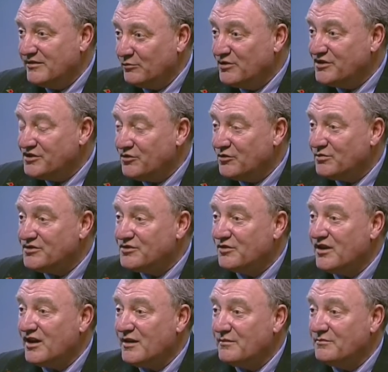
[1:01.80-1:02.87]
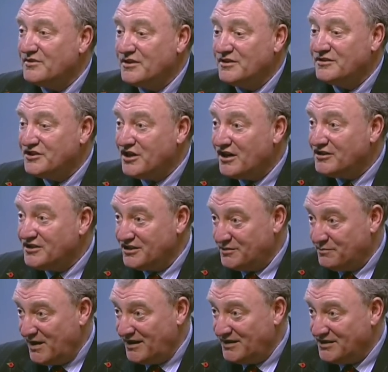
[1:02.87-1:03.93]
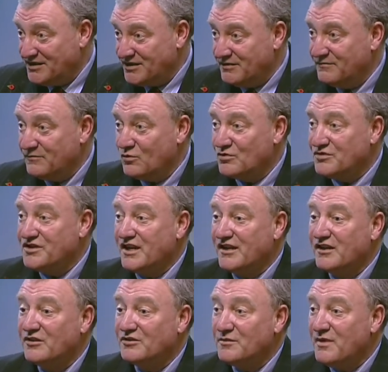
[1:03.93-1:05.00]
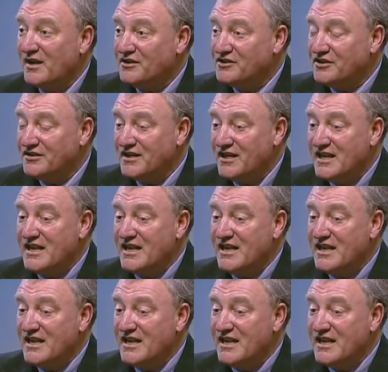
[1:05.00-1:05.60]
original prescribed charges base for stakeholder pension,